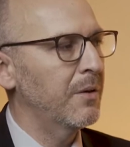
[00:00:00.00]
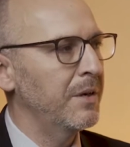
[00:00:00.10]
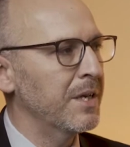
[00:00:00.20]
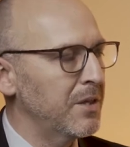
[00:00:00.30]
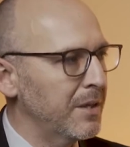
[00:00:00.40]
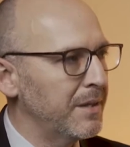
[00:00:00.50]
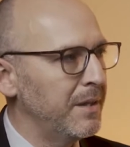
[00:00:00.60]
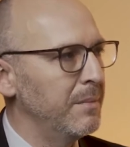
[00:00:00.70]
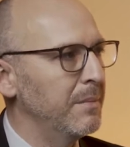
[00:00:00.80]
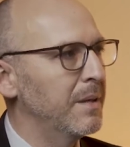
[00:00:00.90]
our national
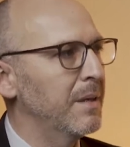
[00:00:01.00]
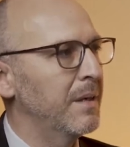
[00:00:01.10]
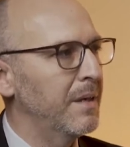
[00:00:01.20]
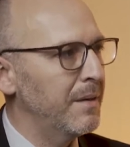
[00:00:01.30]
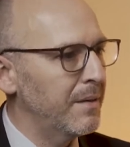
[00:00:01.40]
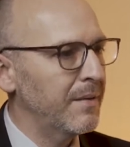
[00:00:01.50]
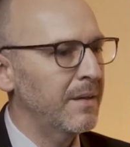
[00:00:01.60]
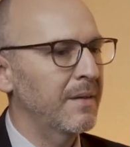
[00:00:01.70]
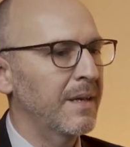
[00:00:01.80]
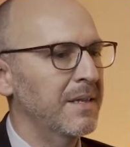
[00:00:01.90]
team
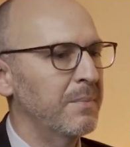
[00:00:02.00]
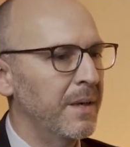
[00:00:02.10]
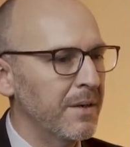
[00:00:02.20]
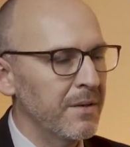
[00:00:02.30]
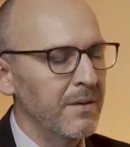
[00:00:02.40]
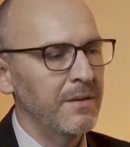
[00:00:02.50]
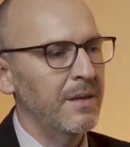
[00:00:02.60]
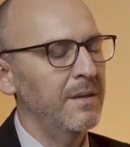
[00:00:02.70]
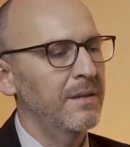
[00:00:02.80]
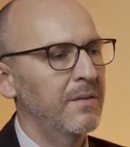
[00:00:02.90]
gets better,
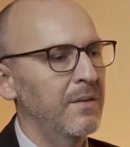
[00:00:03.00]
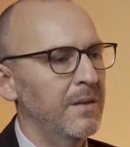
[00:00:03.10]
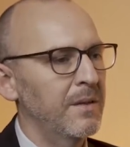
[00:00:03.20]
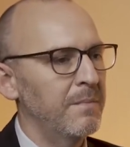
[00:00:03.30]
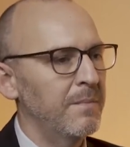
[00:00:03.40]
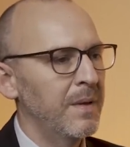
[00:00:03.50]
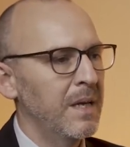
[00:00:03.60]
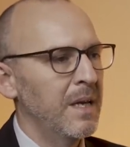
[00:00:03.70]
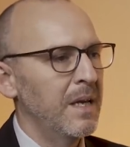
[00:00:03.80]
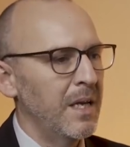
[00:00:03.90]
and
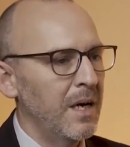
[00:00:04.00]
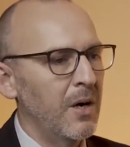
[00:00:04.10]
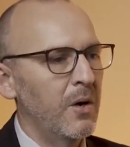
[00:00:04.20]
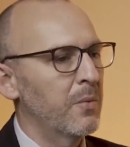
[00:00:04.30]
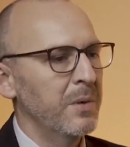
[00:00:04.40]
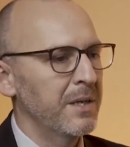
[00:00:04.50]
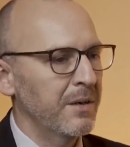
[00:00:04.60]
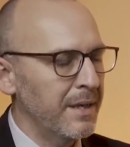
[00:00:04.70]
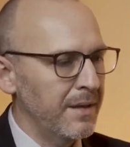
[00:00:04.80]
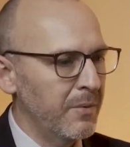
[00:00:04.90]
our
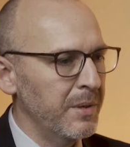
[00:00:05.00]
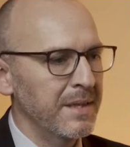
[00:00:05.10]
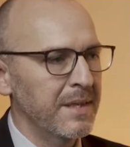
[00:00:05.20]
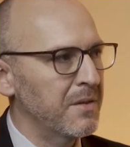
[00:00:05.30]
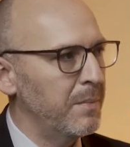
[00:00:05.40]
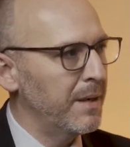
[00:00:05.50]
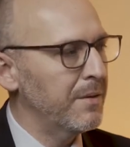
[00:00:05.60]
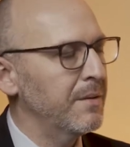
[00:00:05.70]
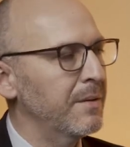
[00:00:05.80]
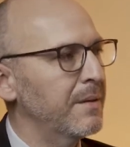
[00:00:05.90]
arenas gets
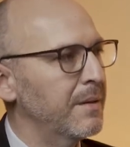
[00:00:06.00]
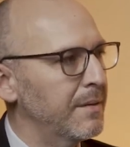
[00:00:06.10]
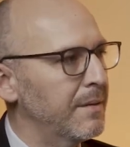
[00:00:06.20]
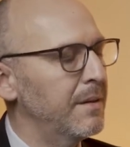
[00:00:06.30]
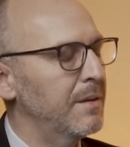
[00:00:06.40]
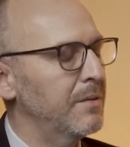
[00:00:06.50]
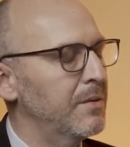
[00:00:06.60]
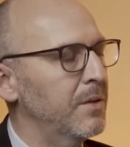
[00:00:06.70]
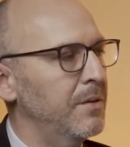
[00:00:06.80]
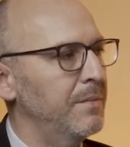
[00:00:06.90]
better. Yeah,
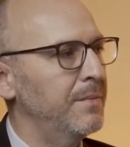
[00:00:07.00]
it's good.